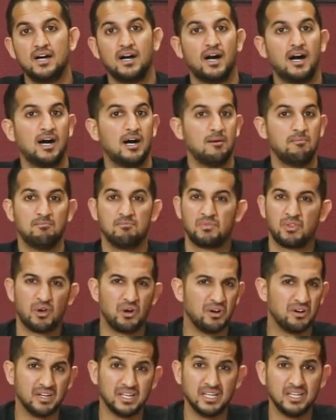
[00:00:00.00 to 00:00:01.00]

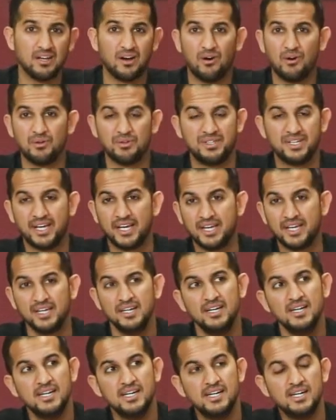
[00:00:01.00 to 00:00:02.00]
30 all day.